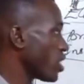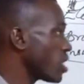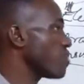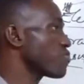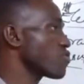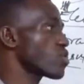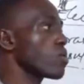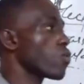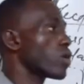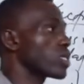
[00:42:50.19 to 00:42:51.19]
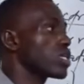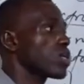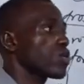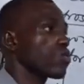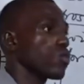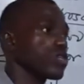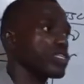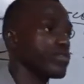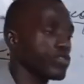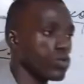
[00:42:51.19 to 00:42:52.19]
if
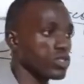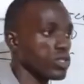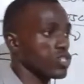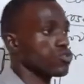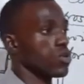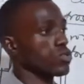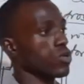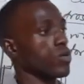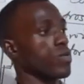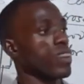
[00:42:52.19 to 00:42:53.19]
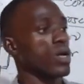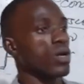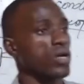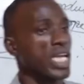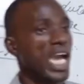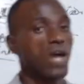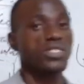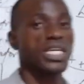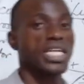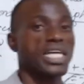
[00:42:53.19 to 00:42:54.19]
it was on a structure, on a house
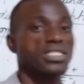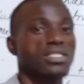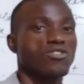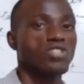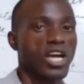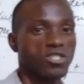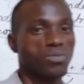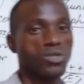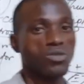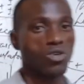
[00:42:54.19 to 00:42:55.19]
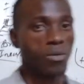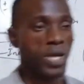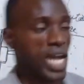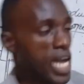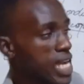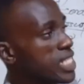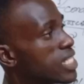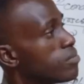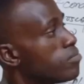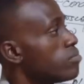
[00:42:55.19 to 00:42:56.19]
that charge built up, and
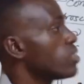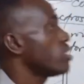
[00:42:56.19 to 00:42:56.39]
then,